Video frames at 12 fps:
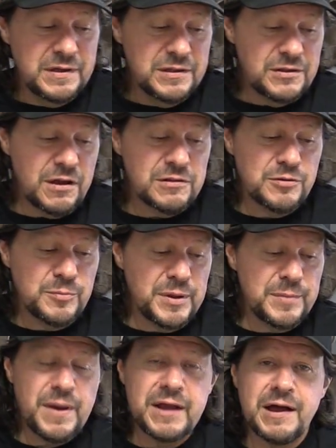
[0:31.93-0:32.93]
talk a little bit
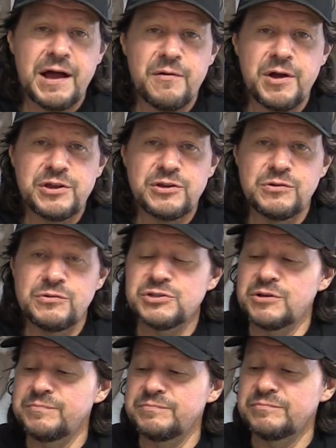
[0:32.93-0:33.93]
about how I use
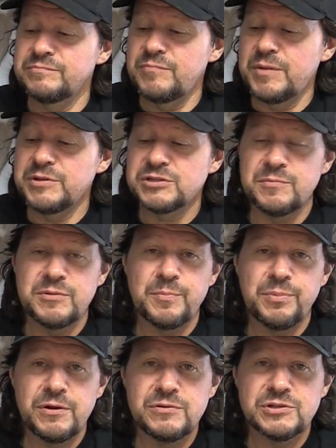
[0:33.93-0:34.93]
them, maybe some of the
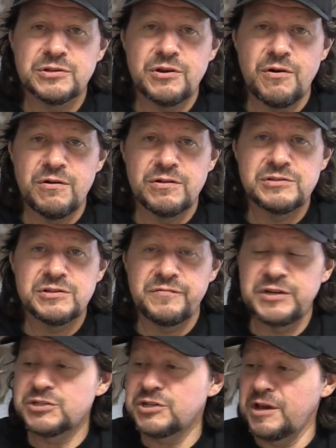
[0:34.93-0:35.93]
pros and cons of
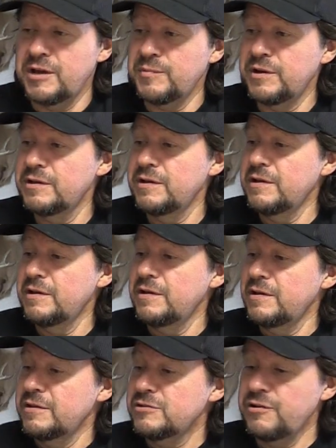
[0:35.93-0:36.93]
each camera.
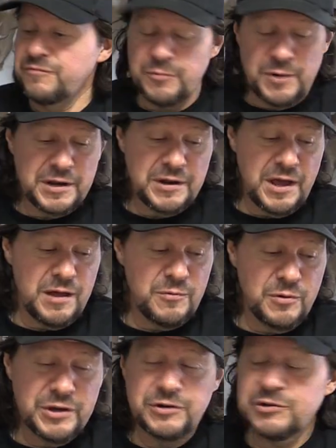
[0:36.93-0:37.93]
So for right now
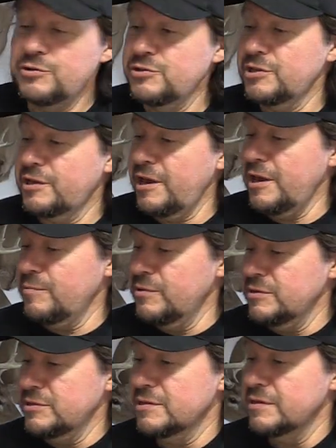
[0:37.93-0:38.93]
we'll introduce the
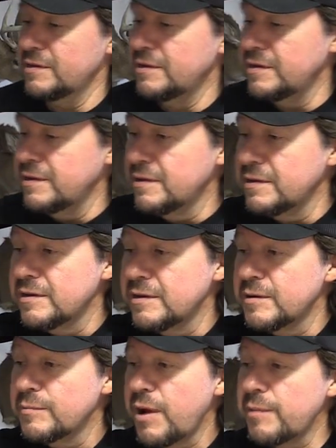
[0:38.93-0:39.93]
cameras.
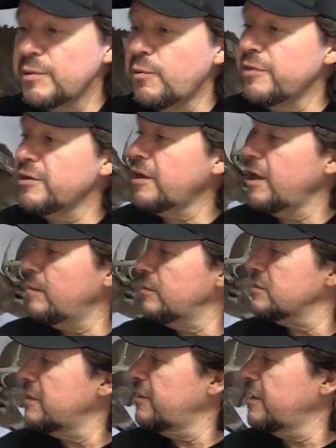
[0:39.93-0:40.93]
Probably one of the
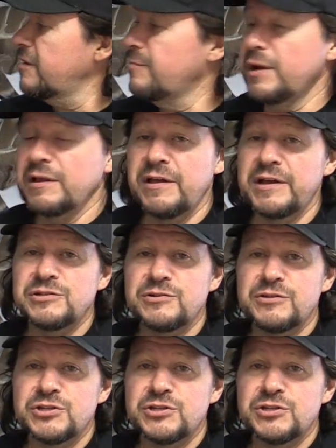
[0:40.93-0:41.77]
cameras I think everybody likes are the